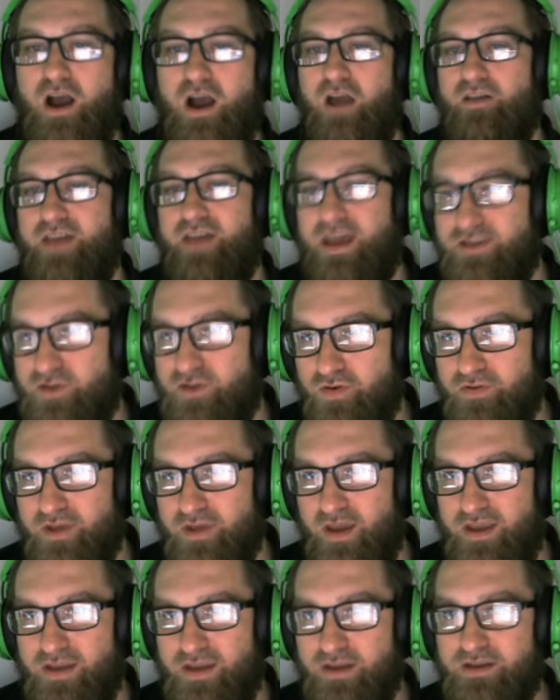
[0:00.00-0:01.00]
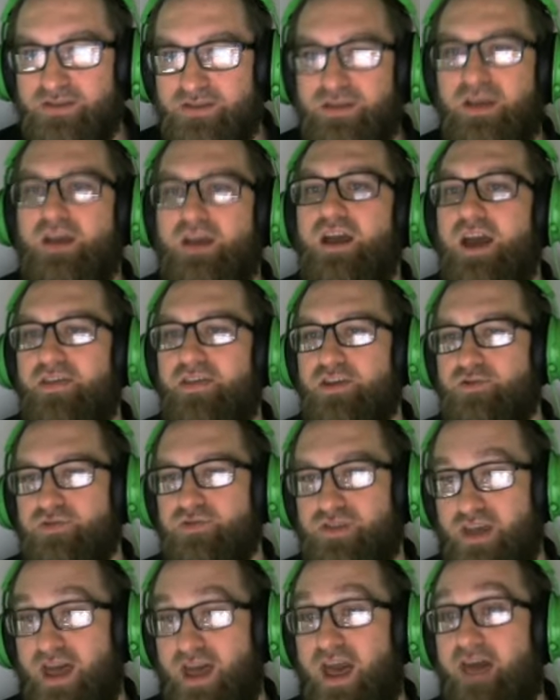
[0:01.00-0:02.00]
I only had two of the Hinas, and this was
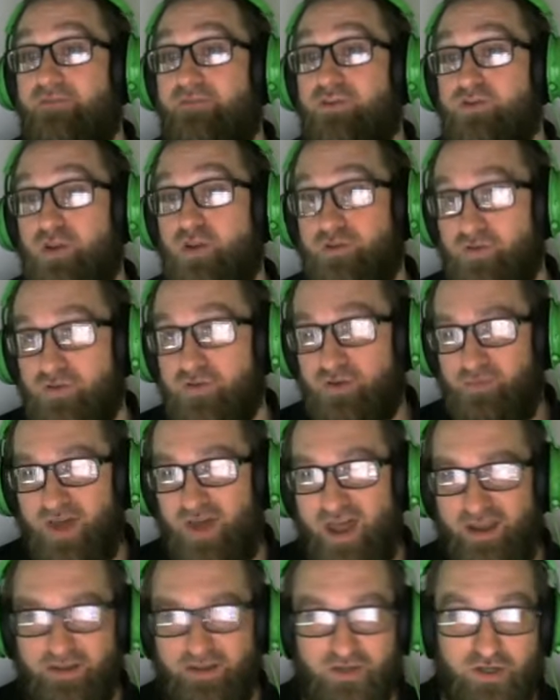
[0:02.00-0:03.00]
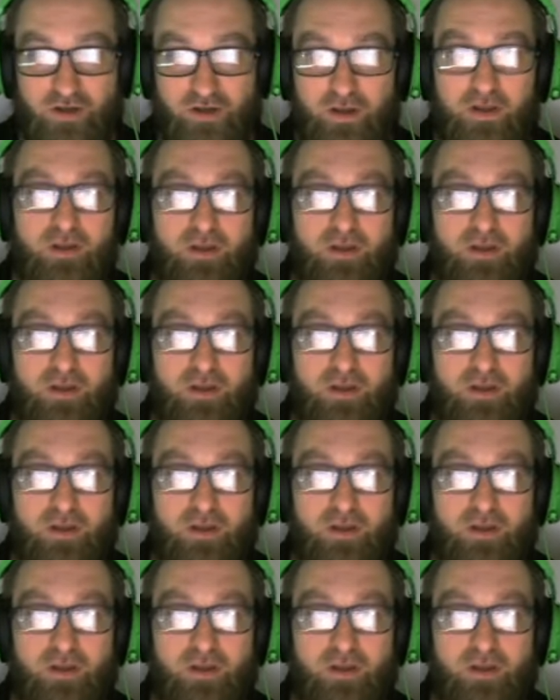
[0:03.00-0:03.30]
like a heavy Dressrosa package.